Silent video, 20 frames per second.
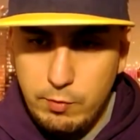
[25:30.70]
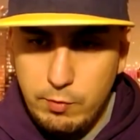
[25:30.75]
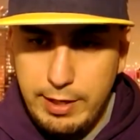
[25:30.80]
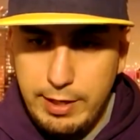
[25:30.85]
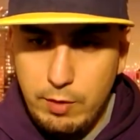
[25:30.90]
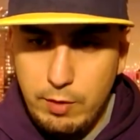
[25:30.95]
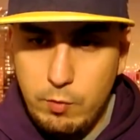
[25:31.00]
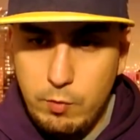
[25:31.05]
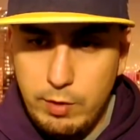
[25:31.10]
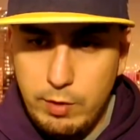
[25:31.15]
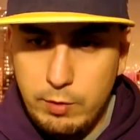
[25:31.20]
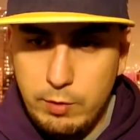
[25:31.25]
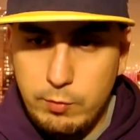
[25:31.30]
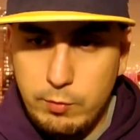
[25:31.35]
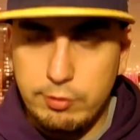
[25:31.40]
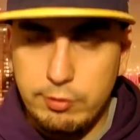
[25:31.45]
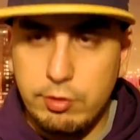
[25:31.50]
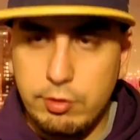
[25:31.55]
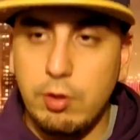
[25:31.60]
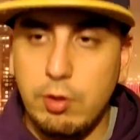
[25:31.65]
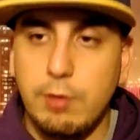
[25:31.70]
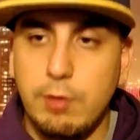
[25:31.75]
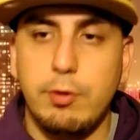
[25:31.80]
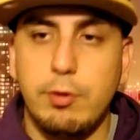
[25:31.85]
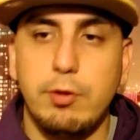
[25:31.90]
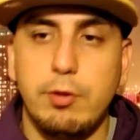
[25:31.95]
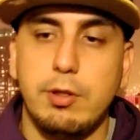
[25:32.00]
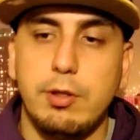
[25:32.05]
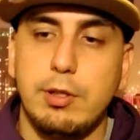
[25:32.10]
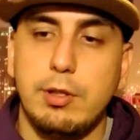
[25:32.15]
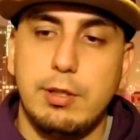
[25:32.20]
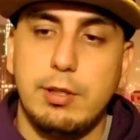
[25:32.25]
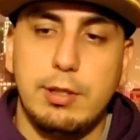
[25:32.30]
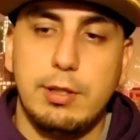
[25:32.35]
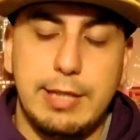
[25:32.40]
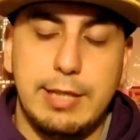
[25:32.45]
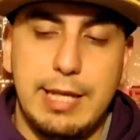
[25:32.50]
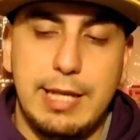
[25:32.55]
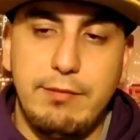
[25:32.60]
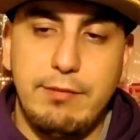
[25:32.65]
one was horrible.
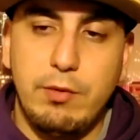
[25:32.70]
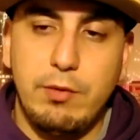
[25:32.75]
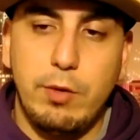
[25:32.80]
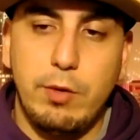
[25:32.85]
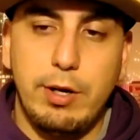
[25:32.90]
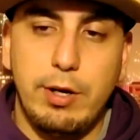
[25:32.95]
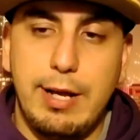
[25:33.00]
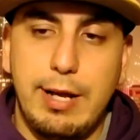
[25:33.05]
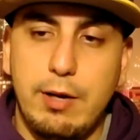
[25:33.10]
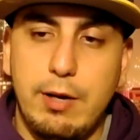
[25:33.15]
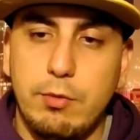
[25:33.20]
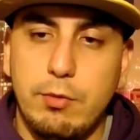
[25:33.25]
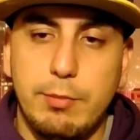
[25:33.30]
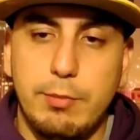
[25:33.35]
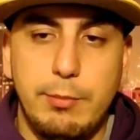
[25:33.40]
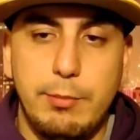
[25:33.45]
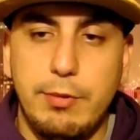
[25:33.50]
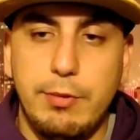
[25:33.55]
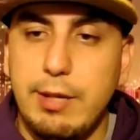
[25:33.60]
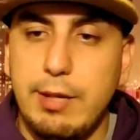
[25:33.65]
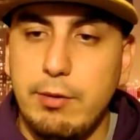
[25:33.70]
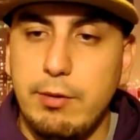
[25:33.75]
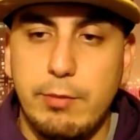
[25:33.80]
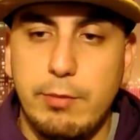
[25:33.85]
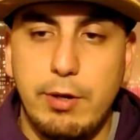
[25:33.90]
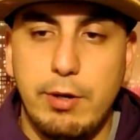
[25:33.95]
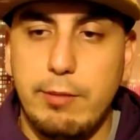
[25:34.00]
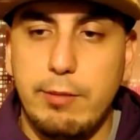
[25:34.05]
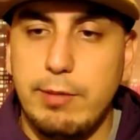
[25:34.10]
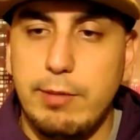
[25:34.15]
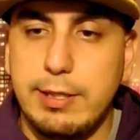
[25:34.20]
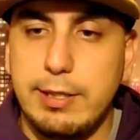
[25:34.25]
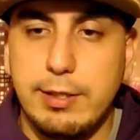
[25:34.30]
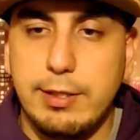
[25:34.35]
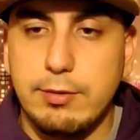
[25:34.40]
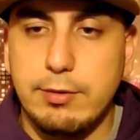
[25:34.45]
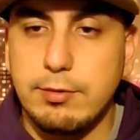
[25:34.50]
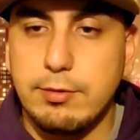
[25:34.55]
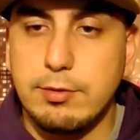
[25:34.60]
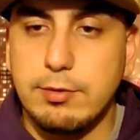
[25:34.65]
Kevin Ware, I don't remember that one, bro. I really
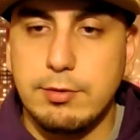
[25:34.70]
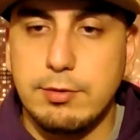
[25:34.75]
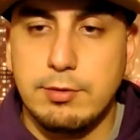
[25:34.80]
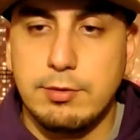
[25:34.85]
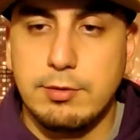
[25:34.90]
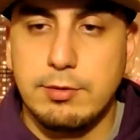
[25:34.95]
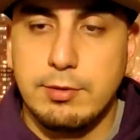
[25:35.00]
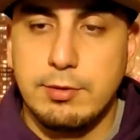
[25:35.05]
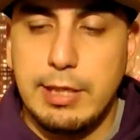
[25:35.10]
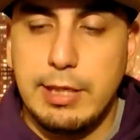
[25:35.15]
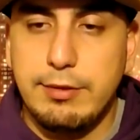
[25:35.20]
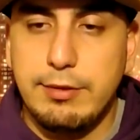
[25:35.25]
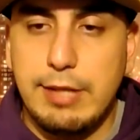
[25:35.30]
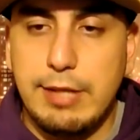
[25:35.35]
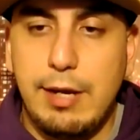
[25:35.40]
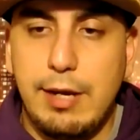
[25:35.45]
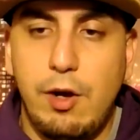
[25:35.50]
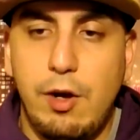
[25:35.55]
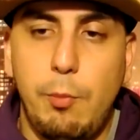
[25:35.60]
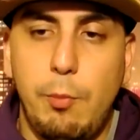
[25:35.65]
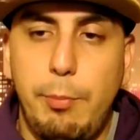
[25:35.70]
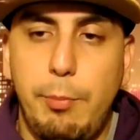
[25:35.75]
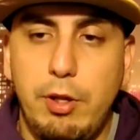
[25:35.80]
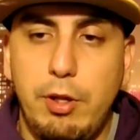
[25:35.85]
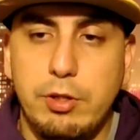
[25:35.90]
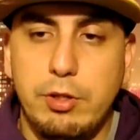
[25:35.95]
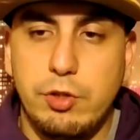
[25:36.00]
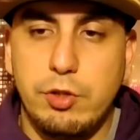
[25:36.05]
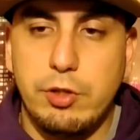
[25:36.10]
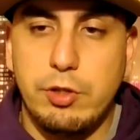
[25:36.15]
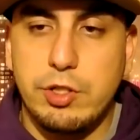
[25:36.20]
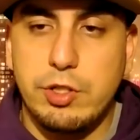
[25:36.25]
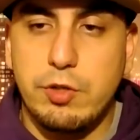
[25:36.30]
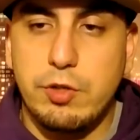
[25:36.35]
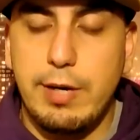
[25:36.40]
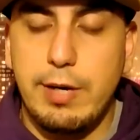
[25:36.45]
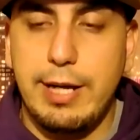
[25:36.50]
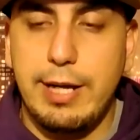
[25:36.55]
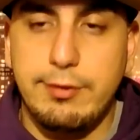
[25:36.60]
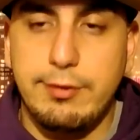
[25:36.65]
don't. So I hope Paul George
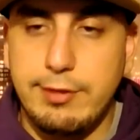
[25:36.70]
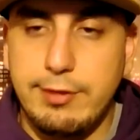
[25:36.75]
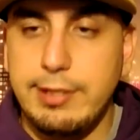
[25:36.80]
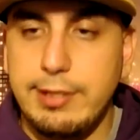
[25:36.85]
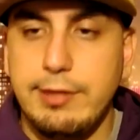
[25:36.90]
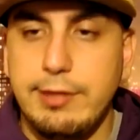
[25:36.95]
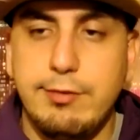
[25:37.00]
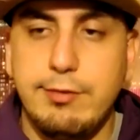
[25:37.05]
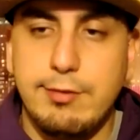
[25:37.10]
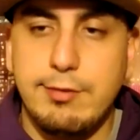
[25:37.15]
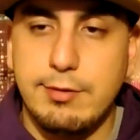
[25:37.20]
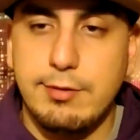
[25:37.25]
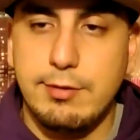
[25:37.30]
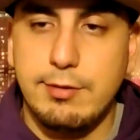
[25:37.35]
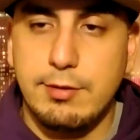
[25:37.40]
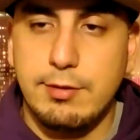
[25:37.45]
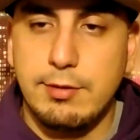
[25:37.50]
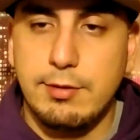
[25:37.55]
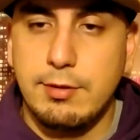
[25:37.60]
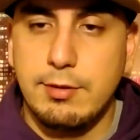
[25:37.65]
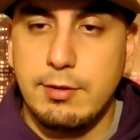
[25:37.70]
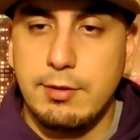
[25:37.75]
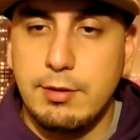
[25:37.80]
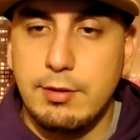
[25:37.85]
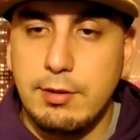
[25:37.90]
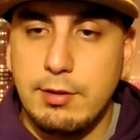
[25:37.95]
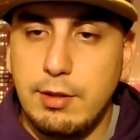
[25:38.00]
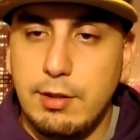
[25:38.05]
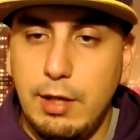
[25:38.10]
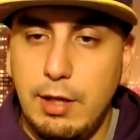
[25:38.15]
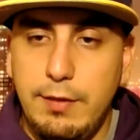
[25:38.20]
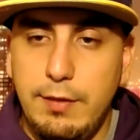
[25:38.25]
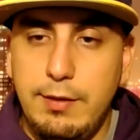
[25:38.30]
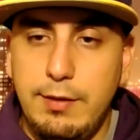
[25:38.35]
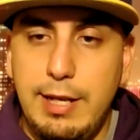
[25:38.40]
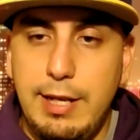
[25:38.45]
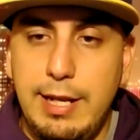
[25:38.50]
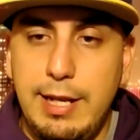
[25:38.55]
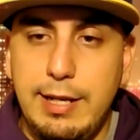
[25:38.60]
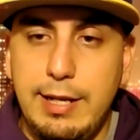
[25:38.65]
cracks his other
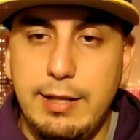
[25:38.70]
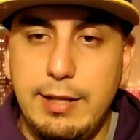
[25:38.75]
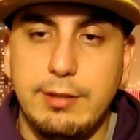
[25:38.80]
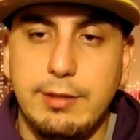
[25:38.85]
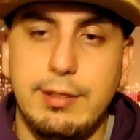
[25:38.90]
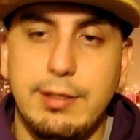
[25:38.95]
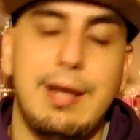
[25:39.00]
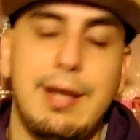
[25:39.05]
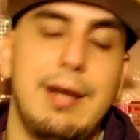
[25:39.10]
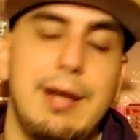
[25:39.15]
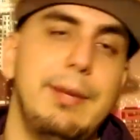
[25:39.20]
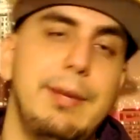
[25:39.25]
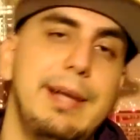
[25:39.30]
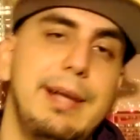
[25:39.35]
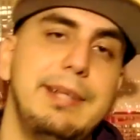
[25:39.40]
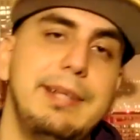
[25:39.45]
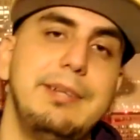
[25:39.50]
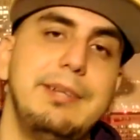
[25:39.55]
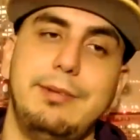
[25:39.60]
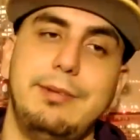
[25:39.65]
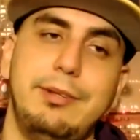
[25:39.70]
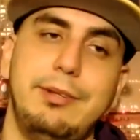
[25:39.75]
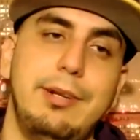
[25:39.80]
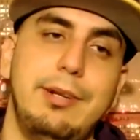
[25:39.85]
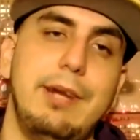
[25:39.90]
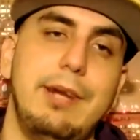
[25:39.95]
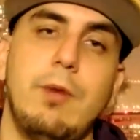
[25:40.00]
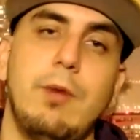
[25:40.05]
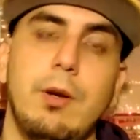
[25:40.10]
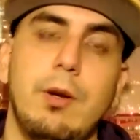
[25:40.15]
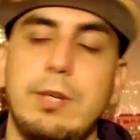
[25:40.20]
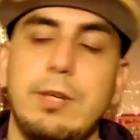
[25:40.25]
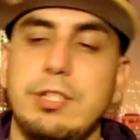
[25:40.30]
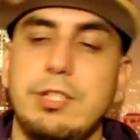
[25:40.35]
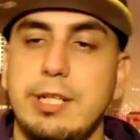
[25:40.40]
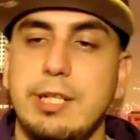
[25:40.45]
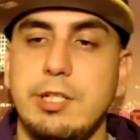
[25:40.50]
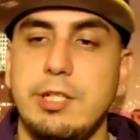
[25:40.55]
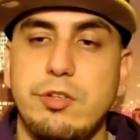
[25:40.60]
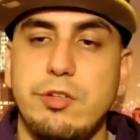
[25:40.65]
leg. Nah, man, you never want to
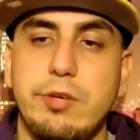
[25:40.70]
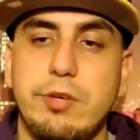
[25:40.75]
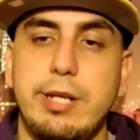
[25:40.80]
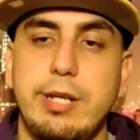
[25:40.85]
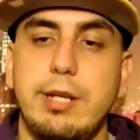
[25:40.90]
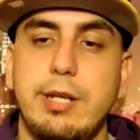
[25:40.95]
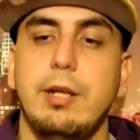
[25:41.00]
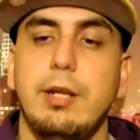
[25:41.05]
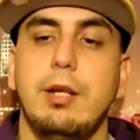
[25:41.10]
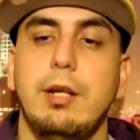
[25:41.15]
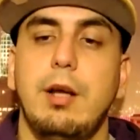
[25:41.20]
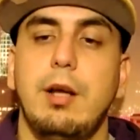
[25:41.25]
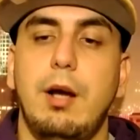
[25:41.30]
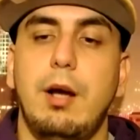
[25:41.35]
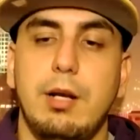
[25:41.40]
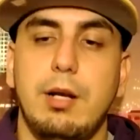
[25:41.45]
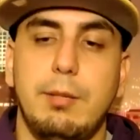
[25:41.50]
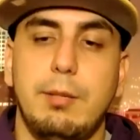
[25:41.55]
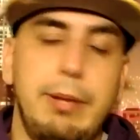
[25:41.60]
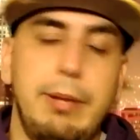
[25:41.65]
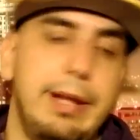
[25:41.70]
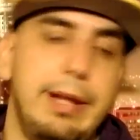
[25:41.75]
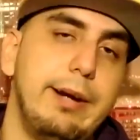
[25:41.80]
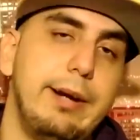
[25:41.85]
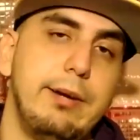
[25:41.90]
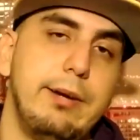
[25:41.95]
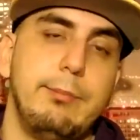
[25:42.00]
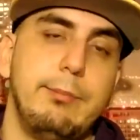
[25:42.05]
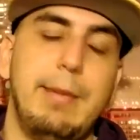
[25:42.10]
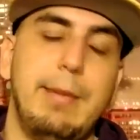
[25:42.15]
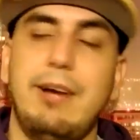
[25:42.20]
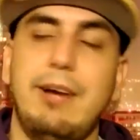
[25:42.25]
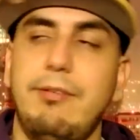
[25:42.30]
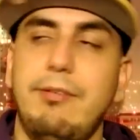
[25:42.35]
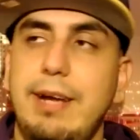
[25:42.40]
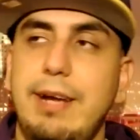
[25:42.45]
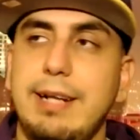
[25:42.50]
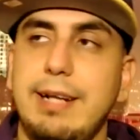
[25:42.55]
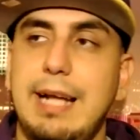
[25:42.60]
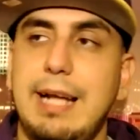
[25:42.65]
wish injury on a player. Matter of
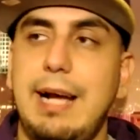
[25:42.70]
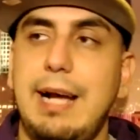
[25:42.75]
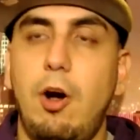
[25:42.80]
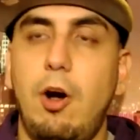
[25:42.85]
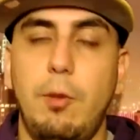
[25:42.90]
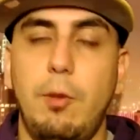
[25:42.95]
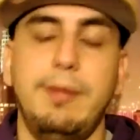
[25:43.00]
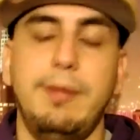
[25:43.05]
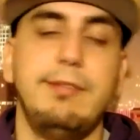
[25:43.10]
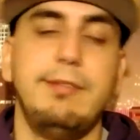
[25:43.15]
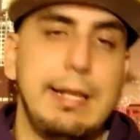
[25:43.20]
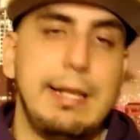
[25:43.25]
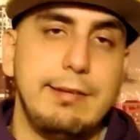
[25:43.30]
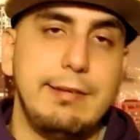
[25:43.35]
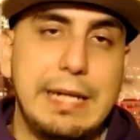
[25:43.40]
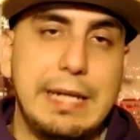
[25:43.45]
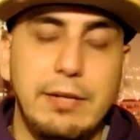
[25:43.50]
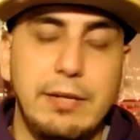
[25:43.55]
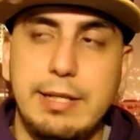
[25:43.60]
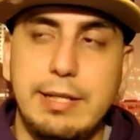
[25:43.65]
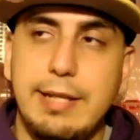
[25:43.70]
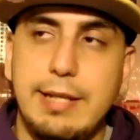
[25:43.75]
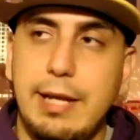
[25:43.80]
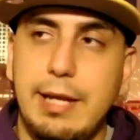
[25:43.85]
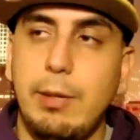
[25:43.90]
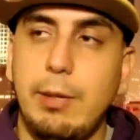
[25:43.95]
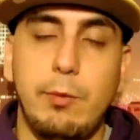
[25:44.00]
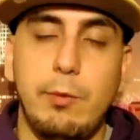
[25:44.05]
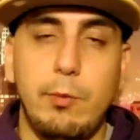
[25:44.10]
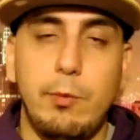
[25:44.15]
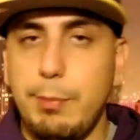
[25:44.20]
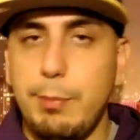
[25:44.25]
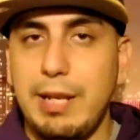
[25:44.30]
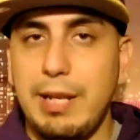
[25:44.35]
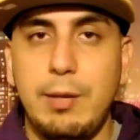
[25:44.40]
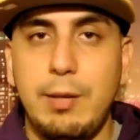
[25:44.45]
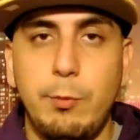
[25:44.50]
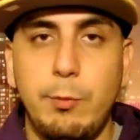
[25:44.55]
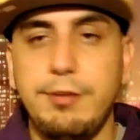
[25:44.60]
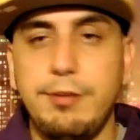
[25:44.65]
fact, I hope he stays healthy. That way, when we
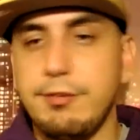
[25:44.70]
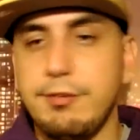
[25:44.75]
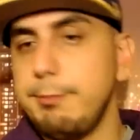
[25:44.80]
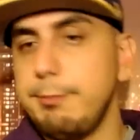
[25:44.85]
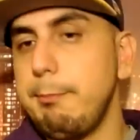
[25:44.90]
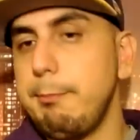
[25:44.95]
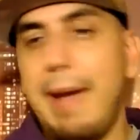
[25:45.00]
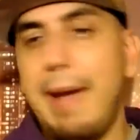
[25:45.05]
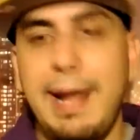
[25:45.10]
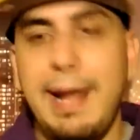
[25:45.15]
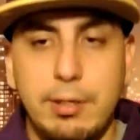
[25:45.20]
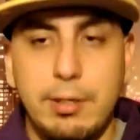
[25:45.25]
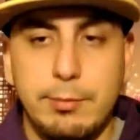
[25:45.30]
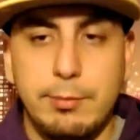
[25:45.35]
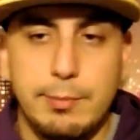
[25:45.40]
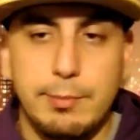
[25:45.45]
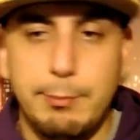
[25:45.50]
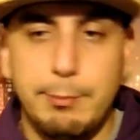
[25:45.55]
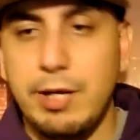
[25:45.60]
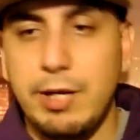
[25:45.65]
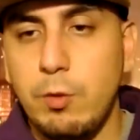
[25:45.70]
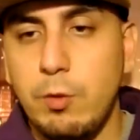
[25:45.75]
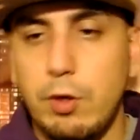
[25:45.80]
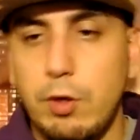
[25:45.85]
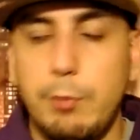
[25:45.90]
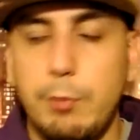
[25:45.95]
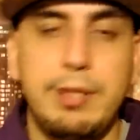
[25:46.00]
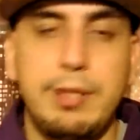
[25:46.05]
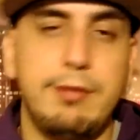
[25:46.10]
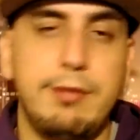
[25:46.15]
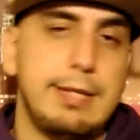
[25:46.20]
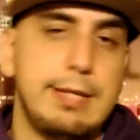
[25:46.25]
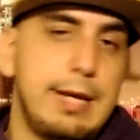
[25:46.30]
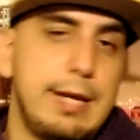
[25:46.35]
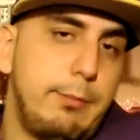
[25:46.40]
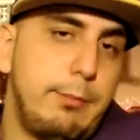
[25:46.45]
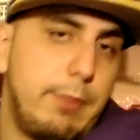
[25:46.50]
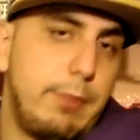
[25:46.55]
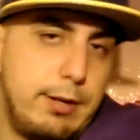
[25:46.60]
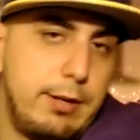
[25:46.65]
play him, we smack him, Meta World Peace
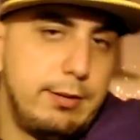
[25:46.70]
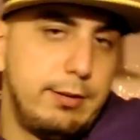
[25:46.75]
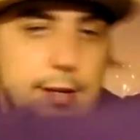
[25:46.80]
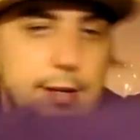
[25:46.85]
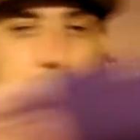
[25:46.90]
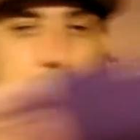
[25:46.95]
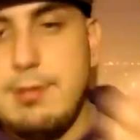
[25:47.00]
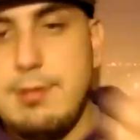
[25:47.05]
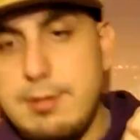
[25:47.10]
style, bro.